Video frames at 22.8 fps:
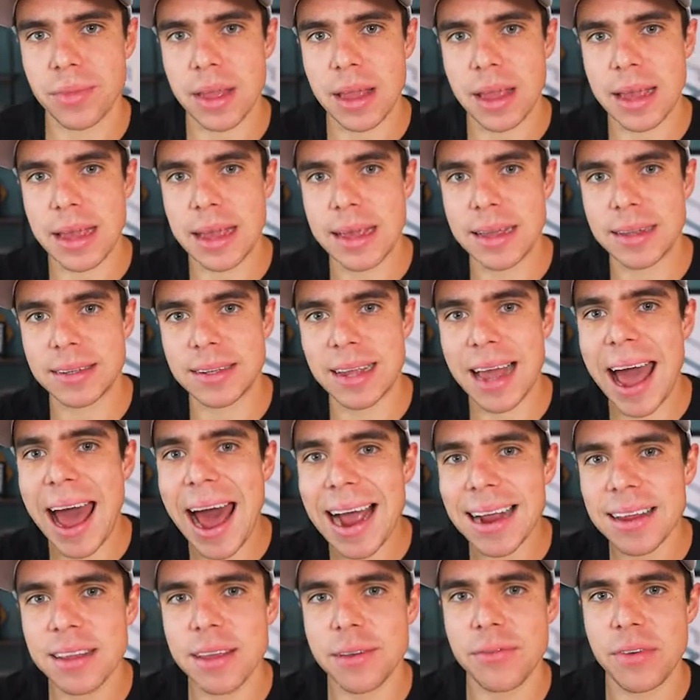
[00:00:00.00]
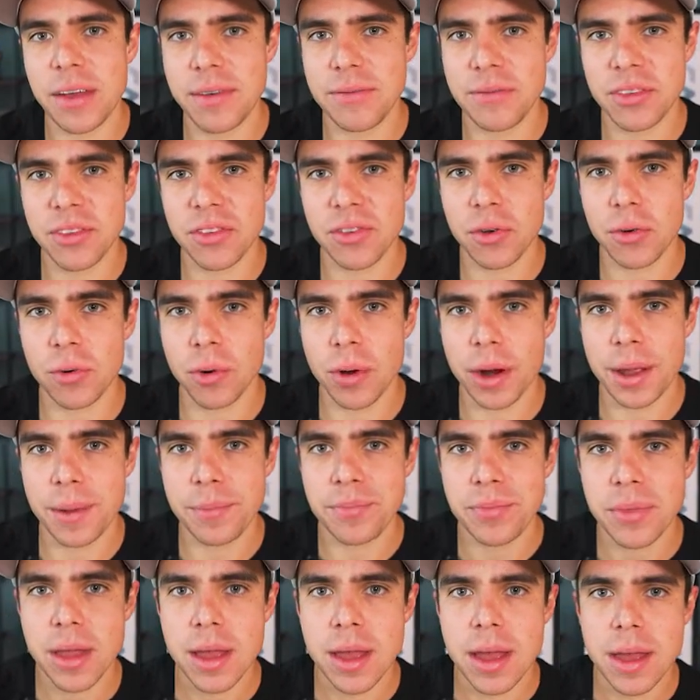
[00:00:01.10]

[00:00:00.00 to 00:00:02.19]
is active inventory